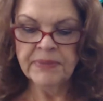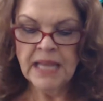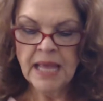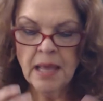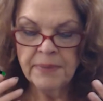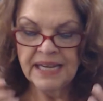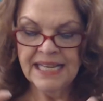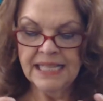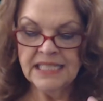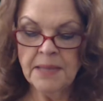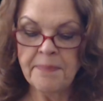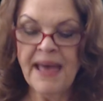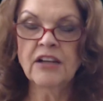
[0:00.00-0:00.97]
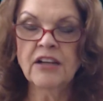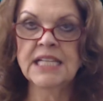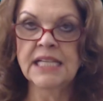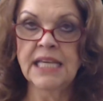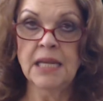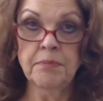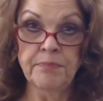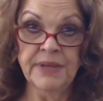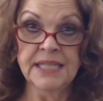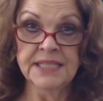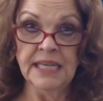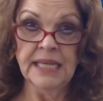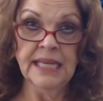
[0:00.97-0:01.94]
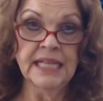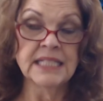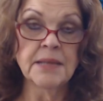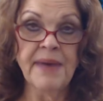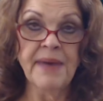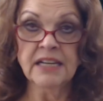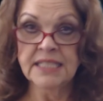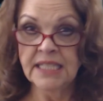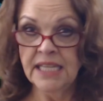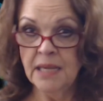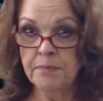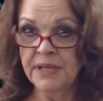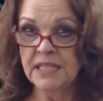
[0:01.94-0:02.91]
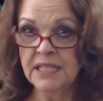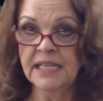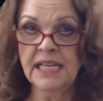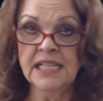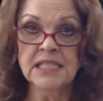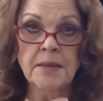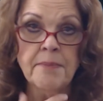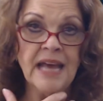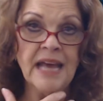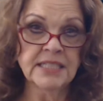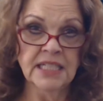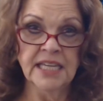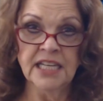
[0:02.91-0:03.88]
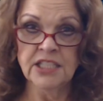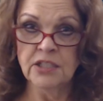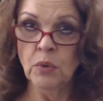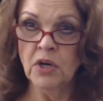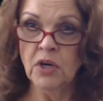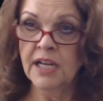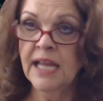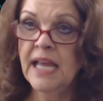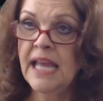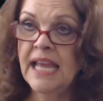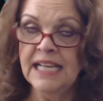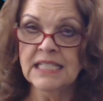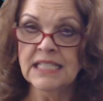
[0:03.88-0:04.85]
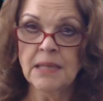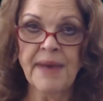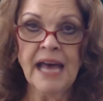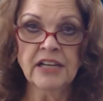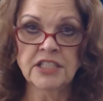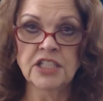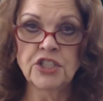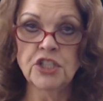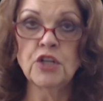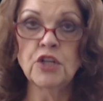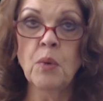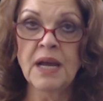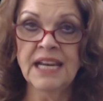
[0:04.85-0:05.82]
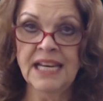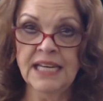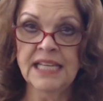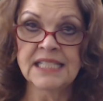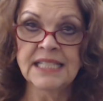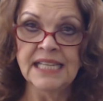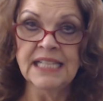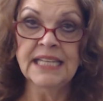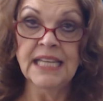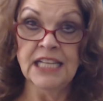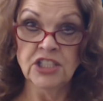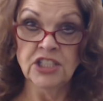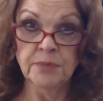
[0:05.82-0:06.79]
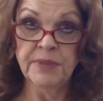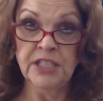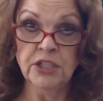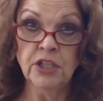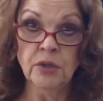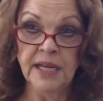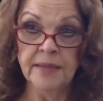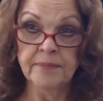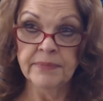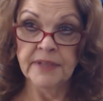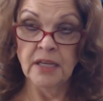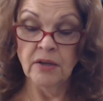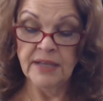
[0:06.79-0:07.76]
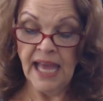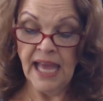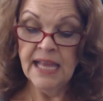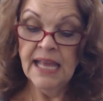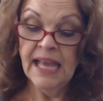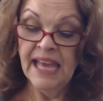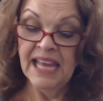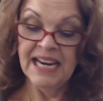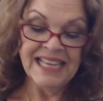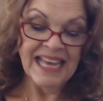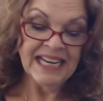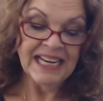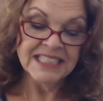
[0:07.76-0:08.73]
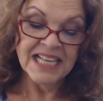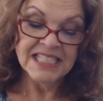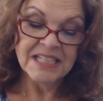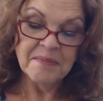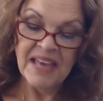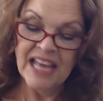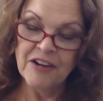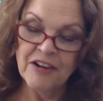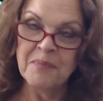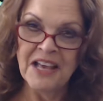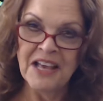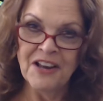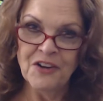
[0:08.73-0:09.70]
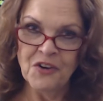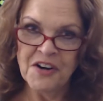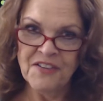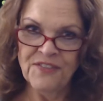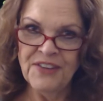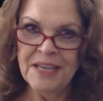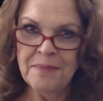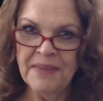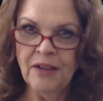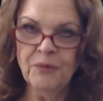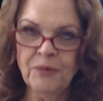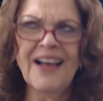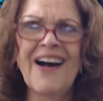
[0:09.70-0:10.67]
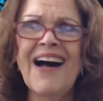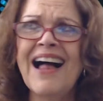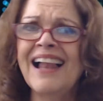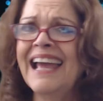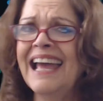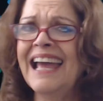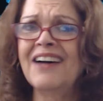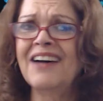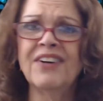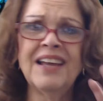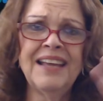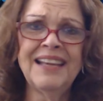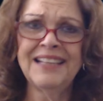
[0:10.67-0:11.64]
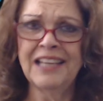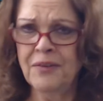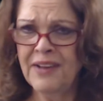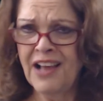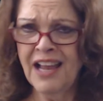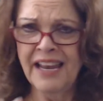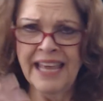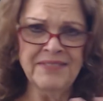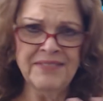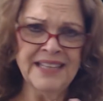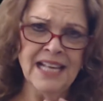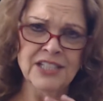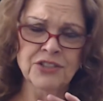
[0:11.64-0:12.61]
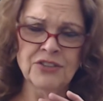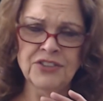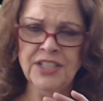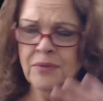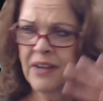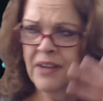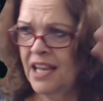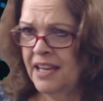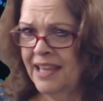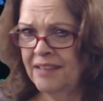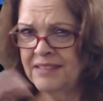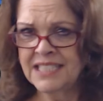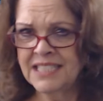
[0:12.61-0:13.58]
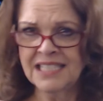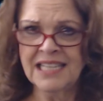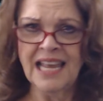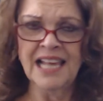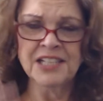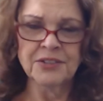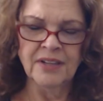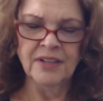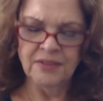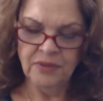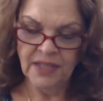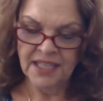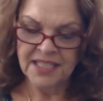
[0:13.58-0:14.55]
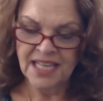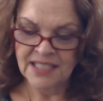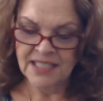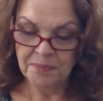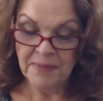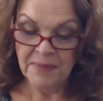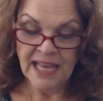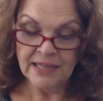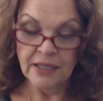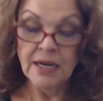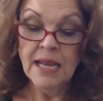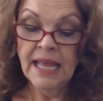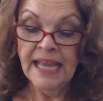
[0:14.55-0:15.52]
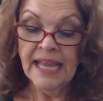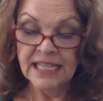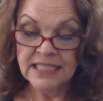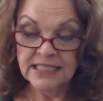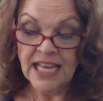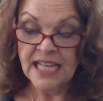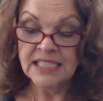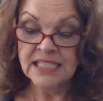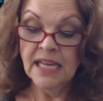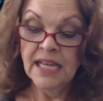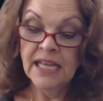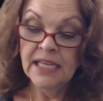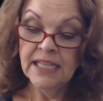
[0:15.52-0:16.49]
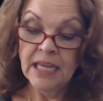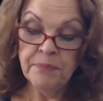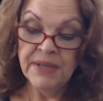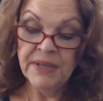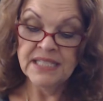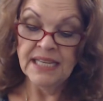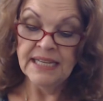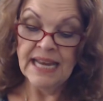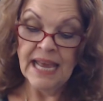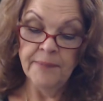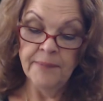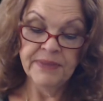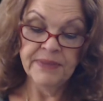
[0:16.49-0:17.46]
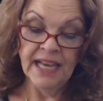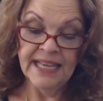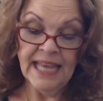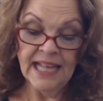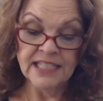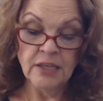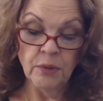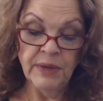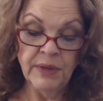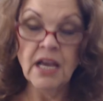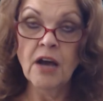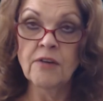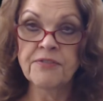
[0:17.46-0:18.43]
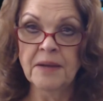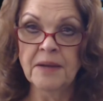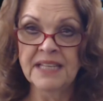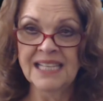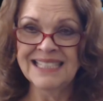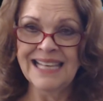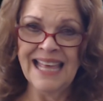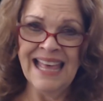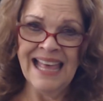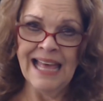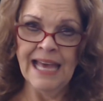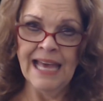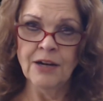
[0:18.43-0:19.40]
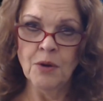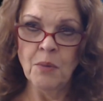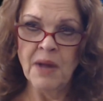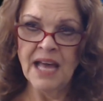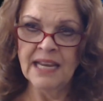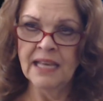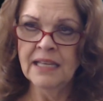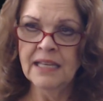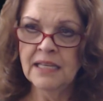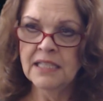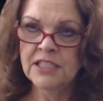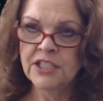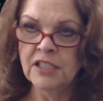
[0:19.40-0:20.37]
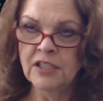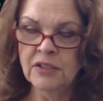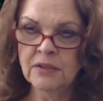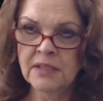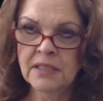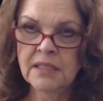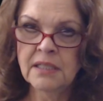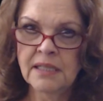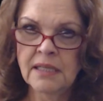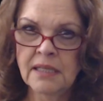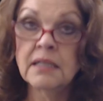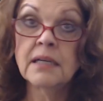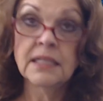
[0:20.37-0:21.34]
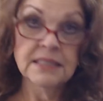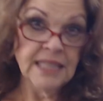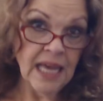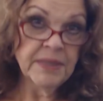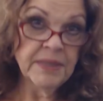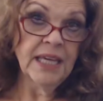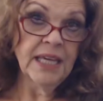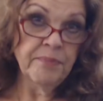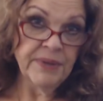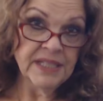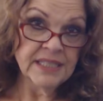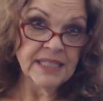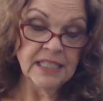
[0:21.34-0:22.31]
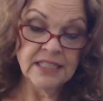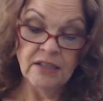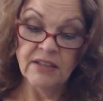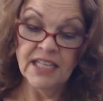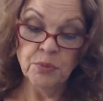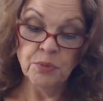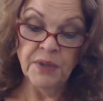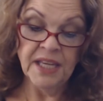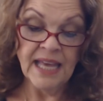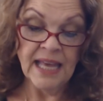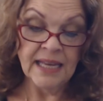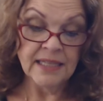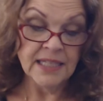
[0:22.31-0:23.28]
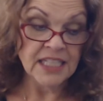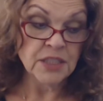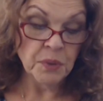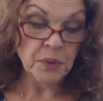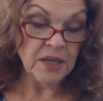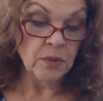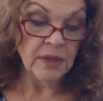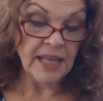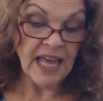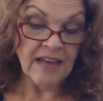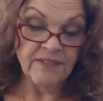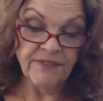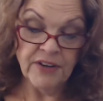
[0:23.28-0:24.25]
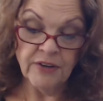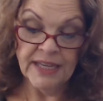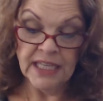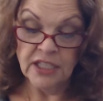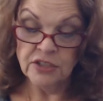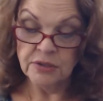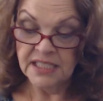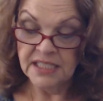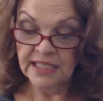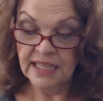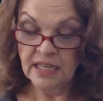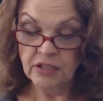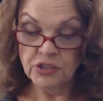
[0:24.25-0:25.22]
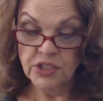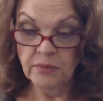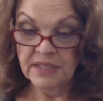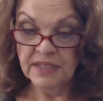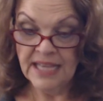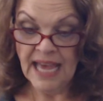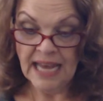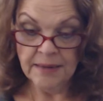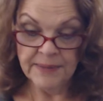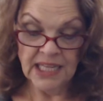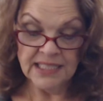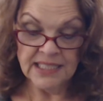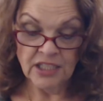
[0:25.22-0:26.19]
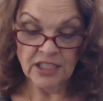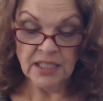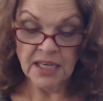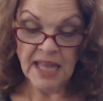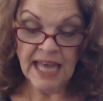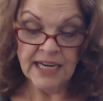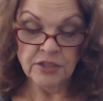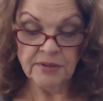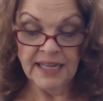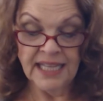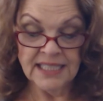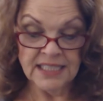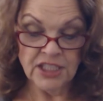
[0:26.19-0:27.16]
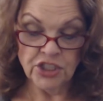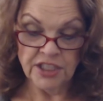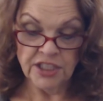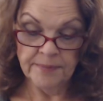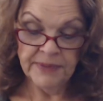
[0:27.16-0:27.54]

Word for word: but he's about to get busy. He's about to get busy. He's about to get to work. He's about to do what it is he needs to be doing. Okay? And again, it doesn't matter male or female. We all have, you know, we all have the estrogen. We all have the testosterone. It doesn't matter. It's just get busy now. Again, so we go from this, ah, I don't wanna, to time to get busy. So this weekend, this week we'll have a very interesting energy with that because there's a lot of transition.